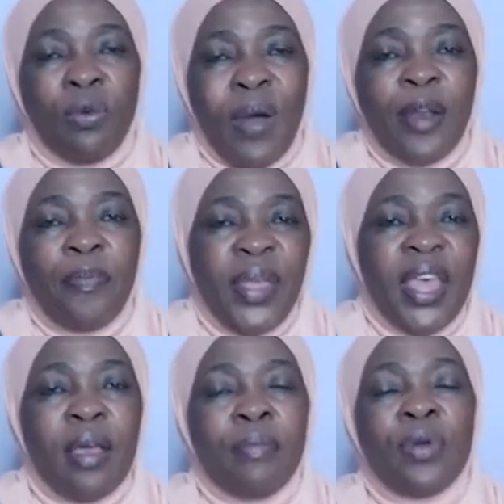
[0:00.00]
1
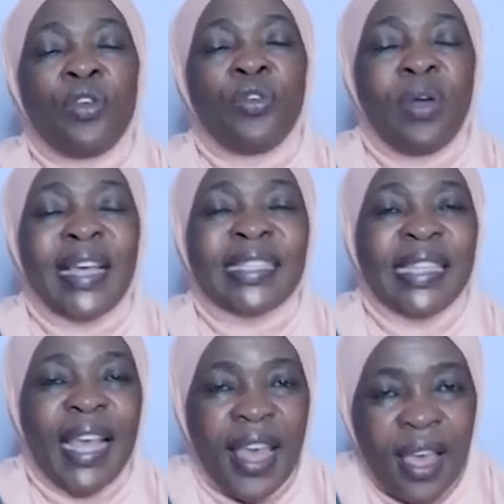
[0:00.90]
p.m.
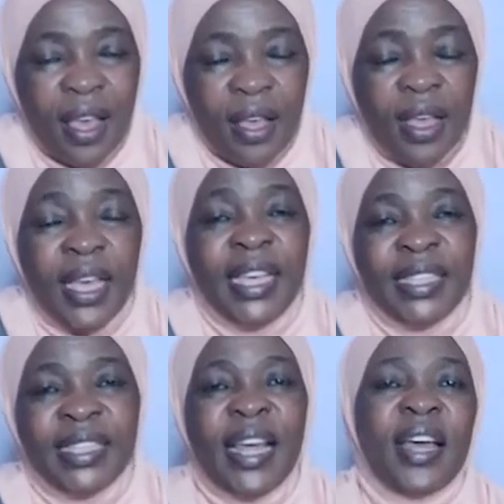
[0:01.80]
USA
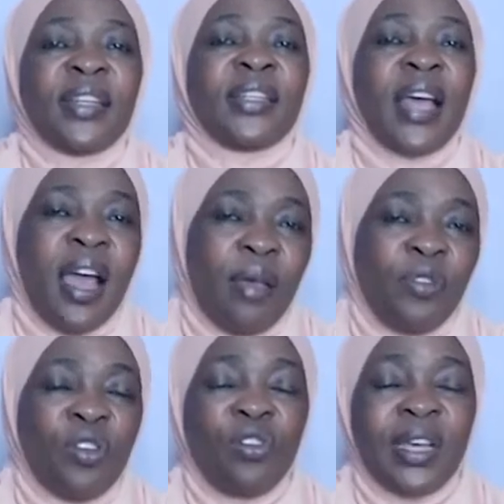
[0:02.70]
Eastern Time.
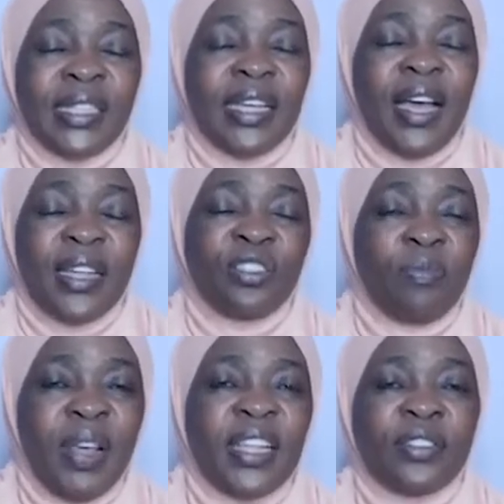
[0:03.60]
You know, USA has
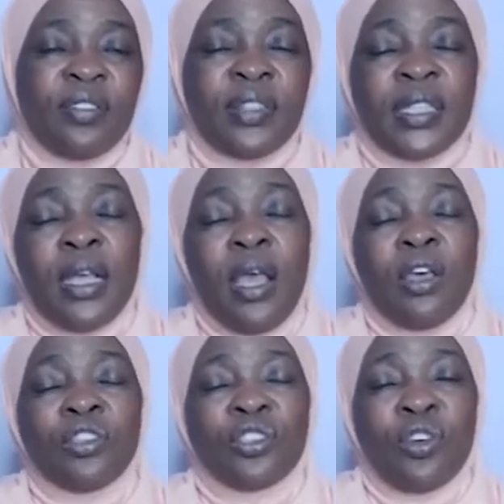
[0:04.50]
many zones.
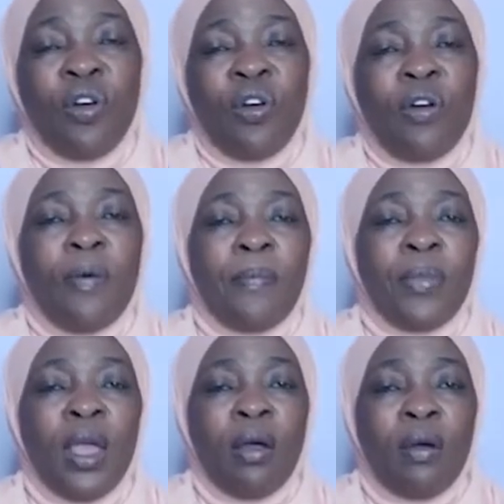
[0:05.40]
So
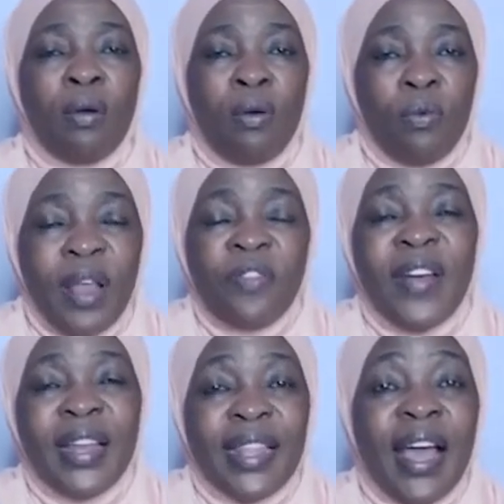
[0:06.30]
when you
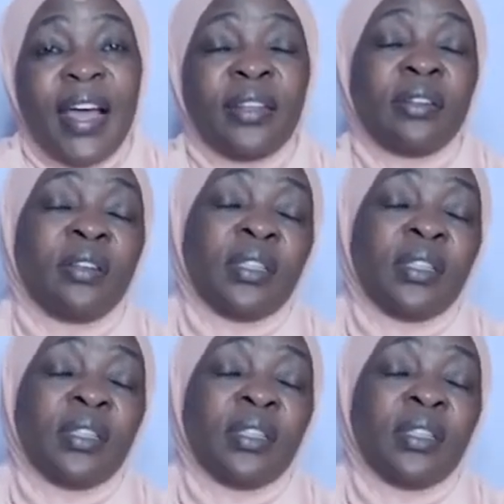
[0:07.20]
find that,